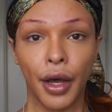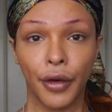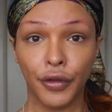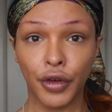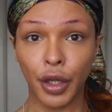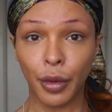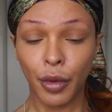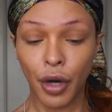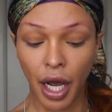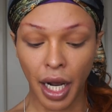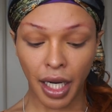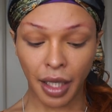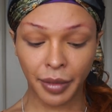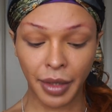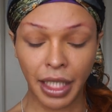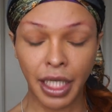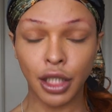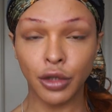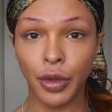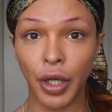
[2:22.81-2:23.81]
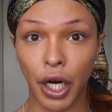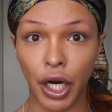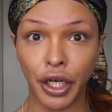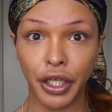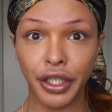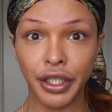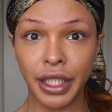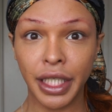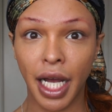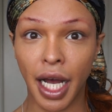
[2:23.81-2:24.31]
for the product, because we are
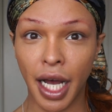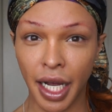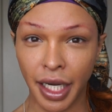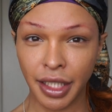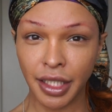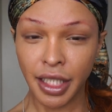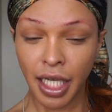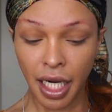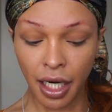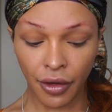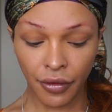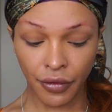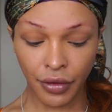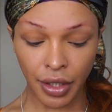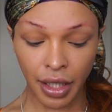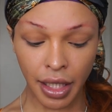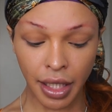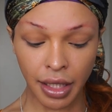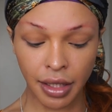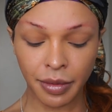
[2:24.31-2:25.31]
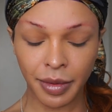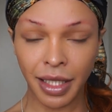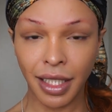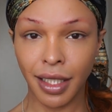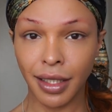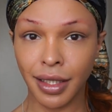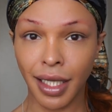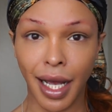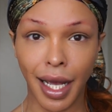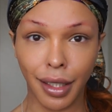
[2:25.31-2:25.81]
using eyeshadow for this,
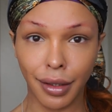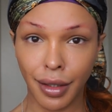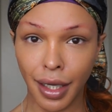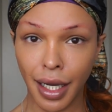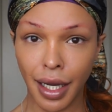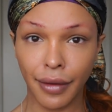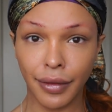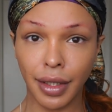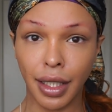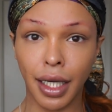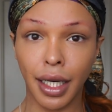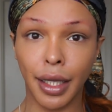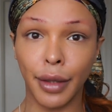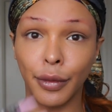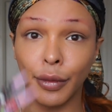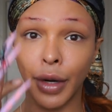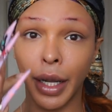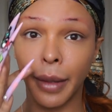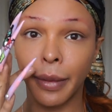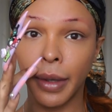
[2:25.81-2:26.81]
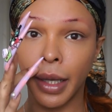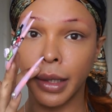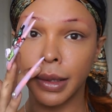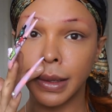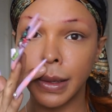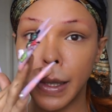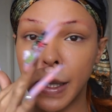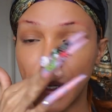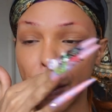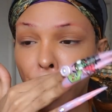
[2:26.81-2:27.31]
because I don't have a red
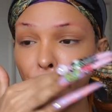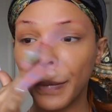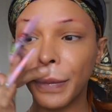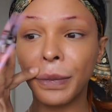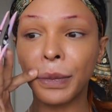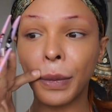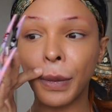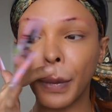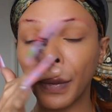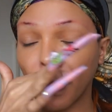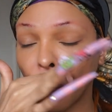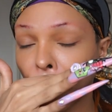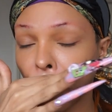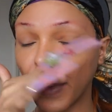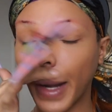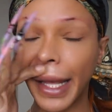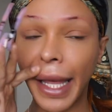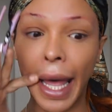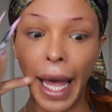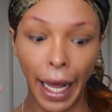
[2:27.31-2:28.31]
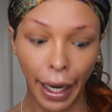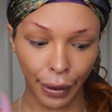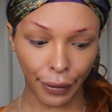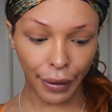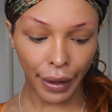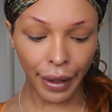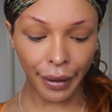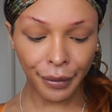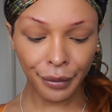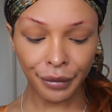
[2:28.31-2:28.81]
pencil at
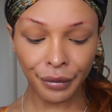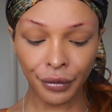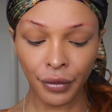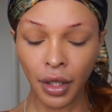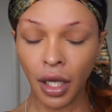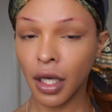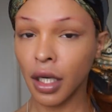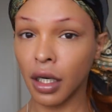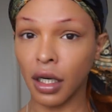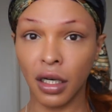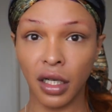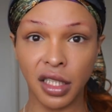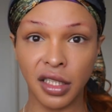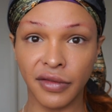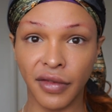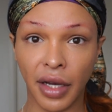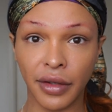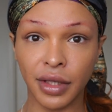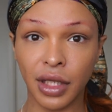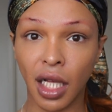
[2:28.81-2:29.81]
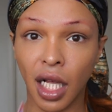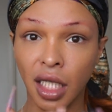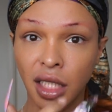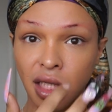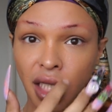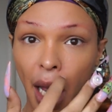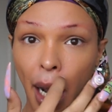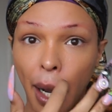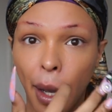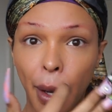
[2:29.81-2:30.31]
all. Girl, it's 5 o'clock
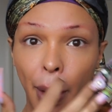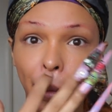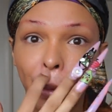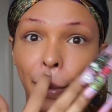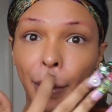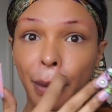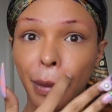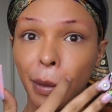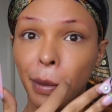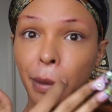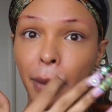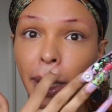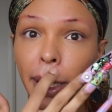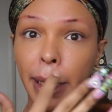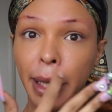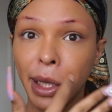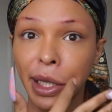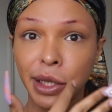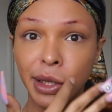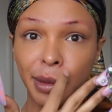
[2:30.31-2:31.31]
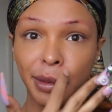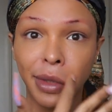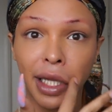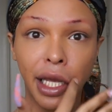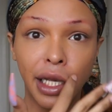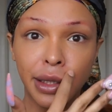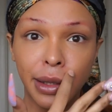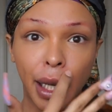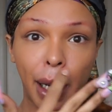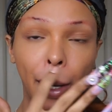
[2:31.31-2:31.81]
shadow. Might need to get some
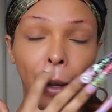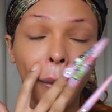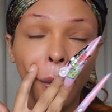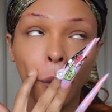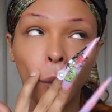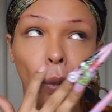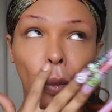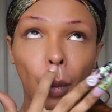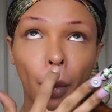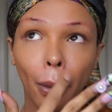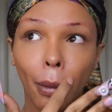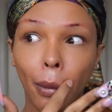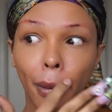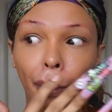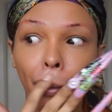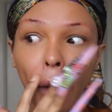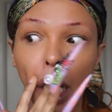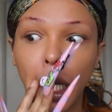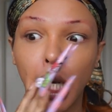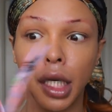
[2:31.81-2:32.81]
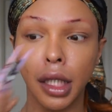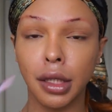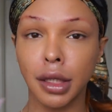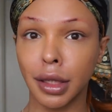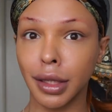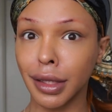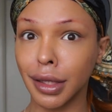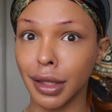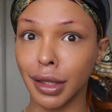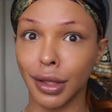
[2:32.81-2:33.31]
laser. Cause
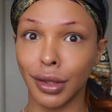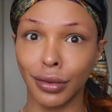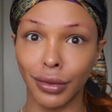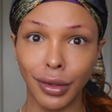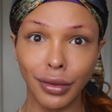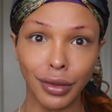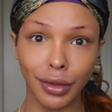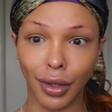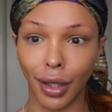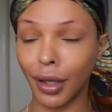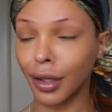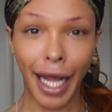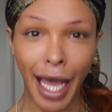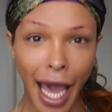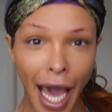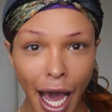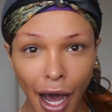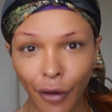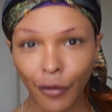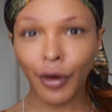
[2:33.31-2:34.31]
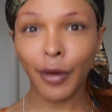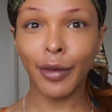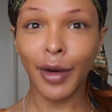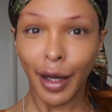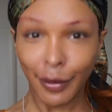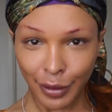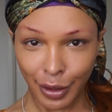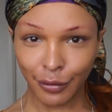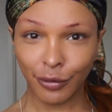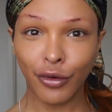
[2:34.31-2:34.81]
this is crucial. Now we're
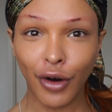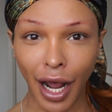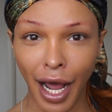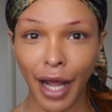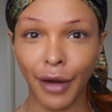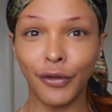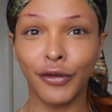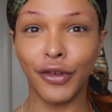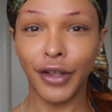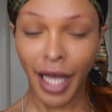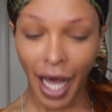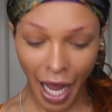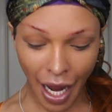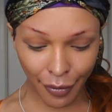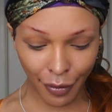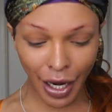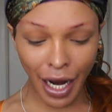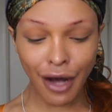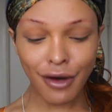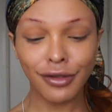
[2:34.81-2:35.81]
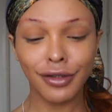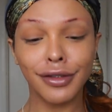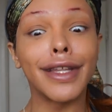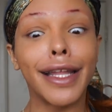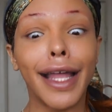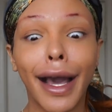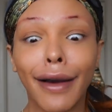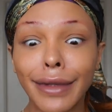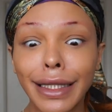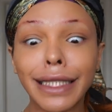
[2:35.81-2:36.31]
prepped and primed for the eyebrows.
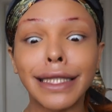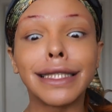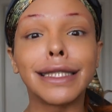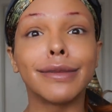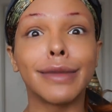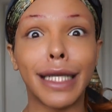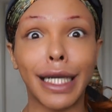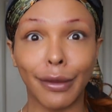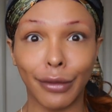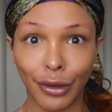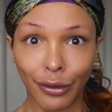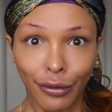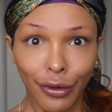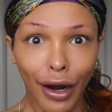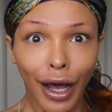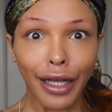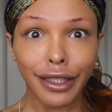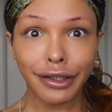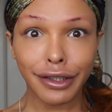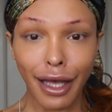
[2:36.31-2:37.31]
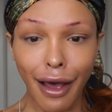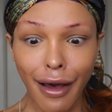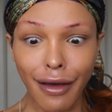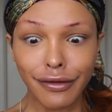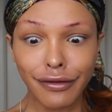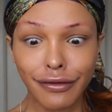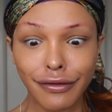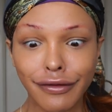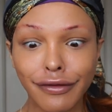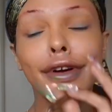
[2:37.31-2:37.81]
Now we can speed up the
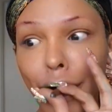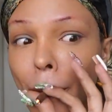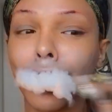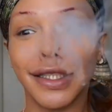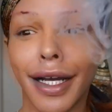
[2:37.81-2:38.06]
process.